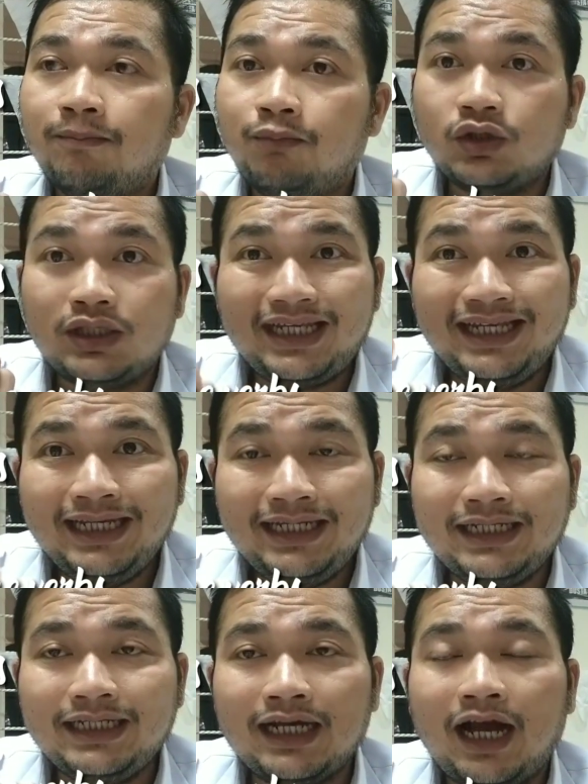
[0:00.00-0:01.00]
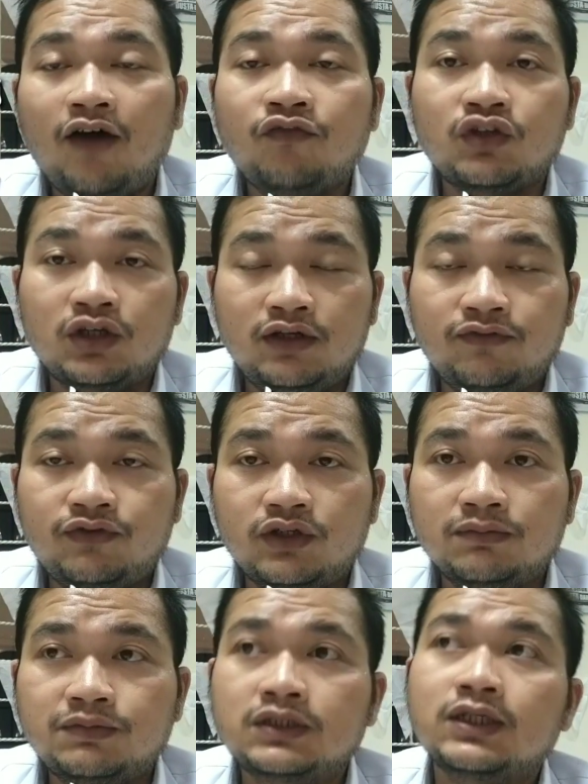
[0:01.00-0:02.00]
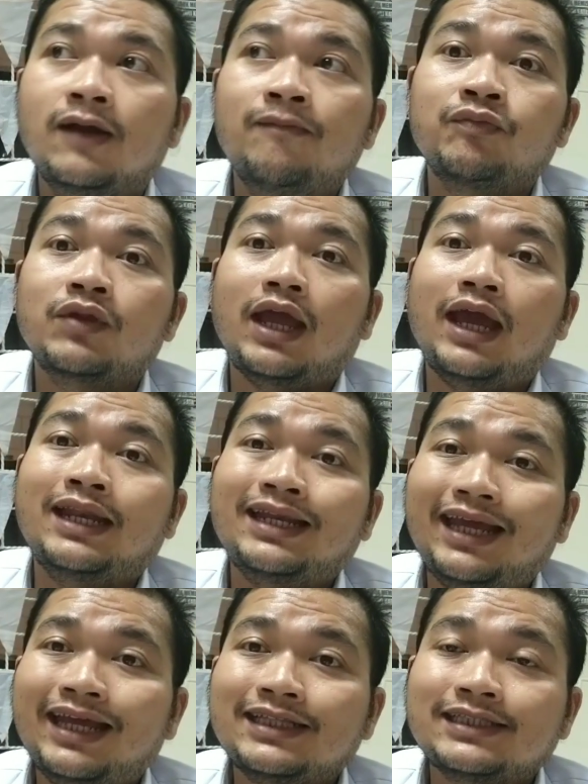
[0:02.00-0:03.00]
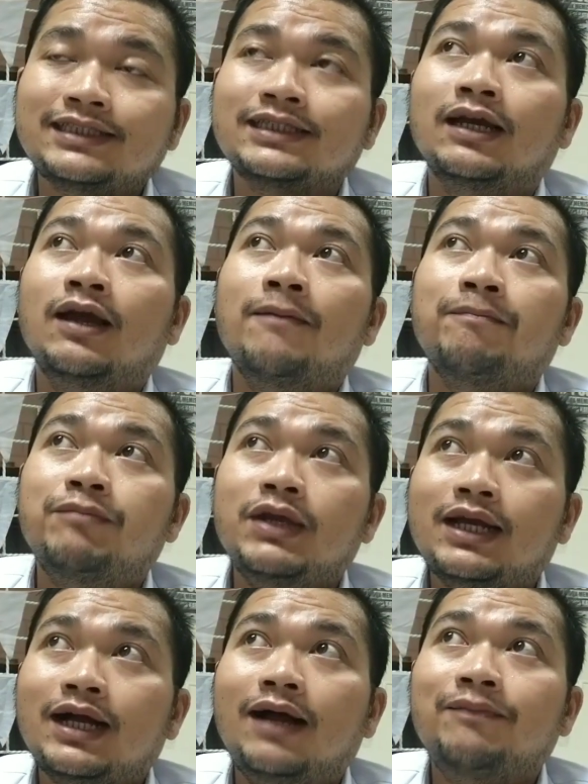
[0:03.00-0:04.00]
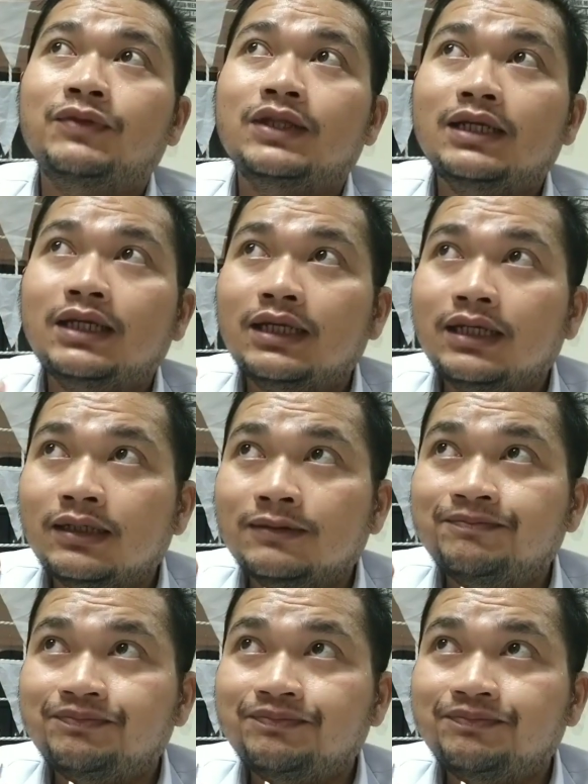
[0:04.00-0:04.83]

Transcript: put ed after the verbs, and it's become the